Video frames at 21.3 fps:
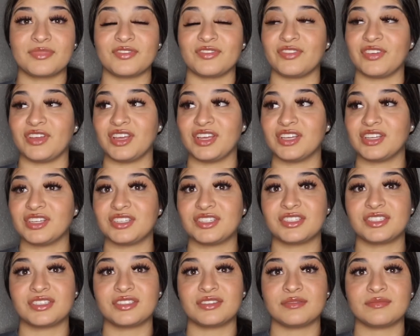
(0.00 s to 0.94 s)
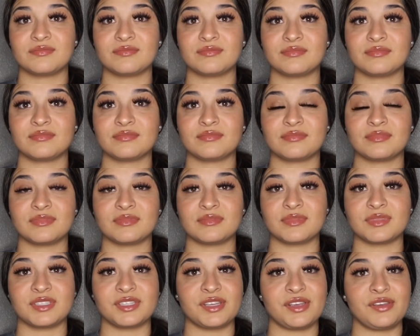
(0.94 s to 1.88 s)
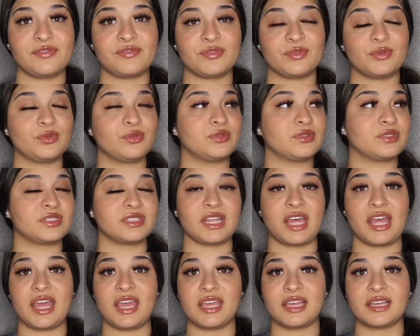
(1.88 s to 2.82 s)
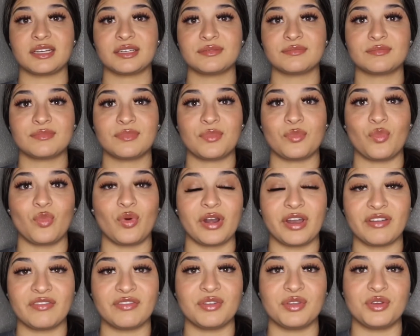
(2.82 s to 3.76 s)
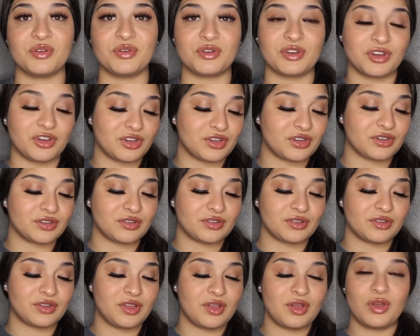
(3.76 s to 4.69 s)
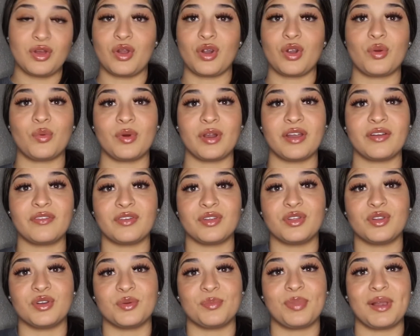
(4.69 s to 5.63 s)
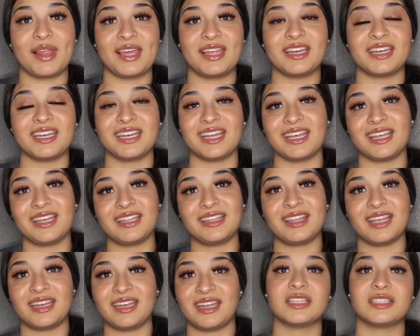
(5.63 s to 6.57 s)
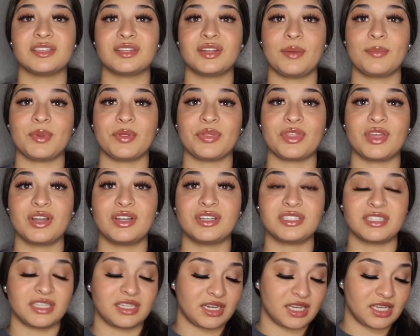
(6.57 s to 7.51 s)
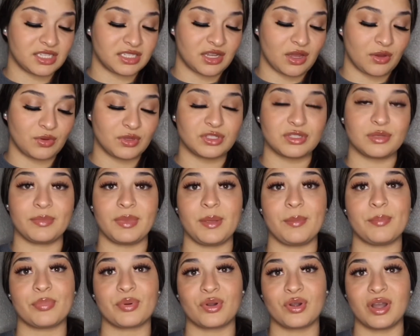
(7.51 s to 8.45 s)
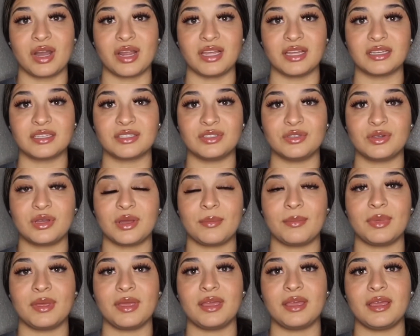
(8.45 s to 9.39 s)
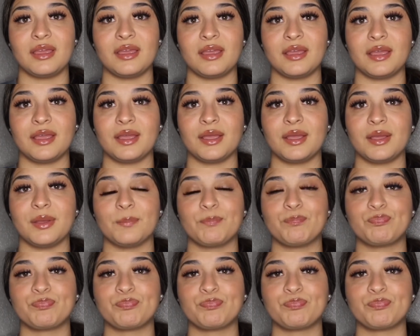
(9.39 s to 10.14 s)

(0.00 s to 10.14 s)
fish, seafood, steak, whatever you cook or whatever you're planning to eat that day. So number 13 is going to be pranks. You can be